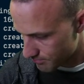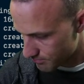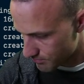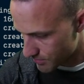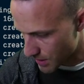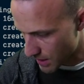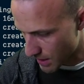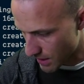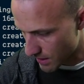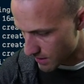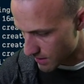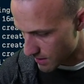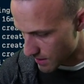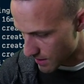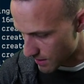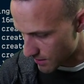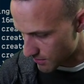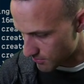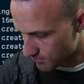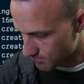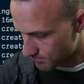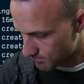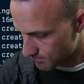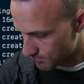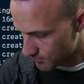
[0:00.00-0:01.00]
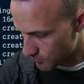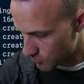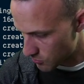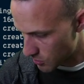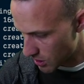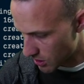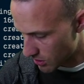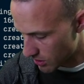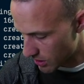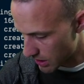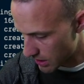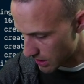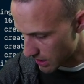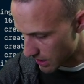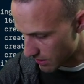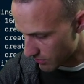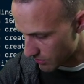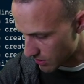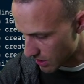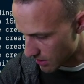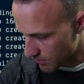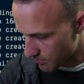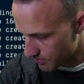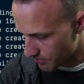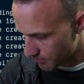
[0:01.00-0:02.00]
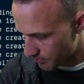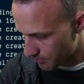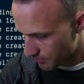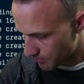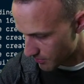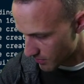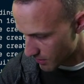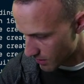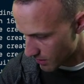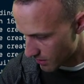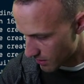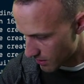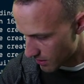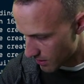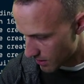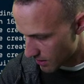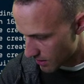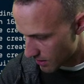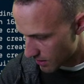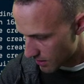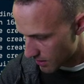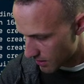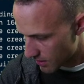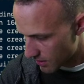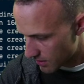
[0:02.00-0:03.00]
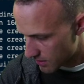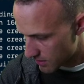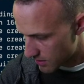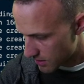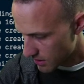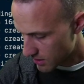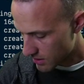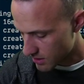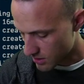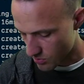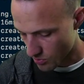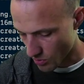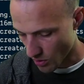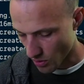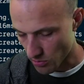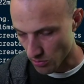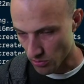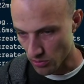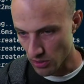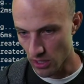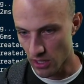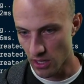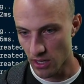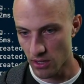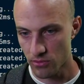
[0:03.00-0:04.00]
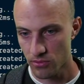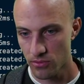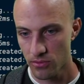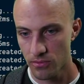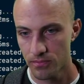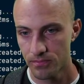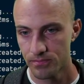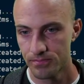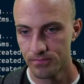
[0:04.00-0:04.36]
but no, we don't need to have that. I think that's probably enough.